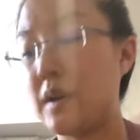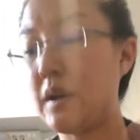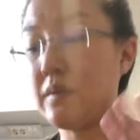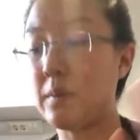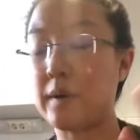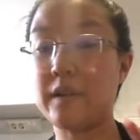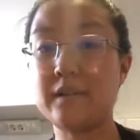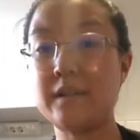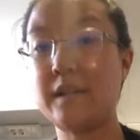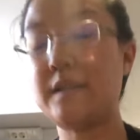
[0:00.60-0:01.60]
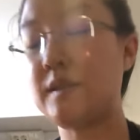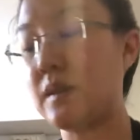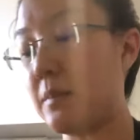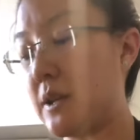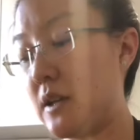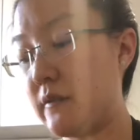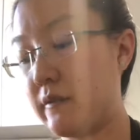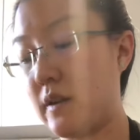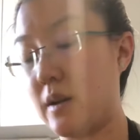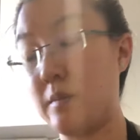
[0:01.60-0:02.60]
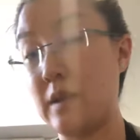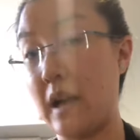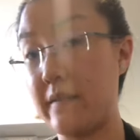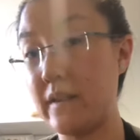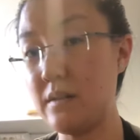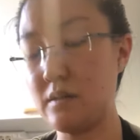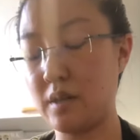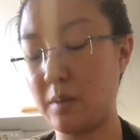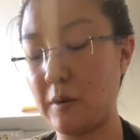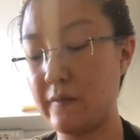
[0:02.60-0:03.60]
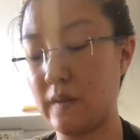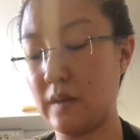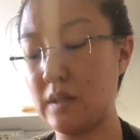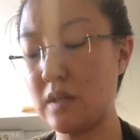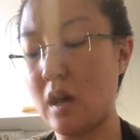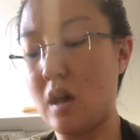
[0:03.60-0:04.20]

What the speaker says: Hey everyone, it's Dominique from LAFA, Learning About Finland,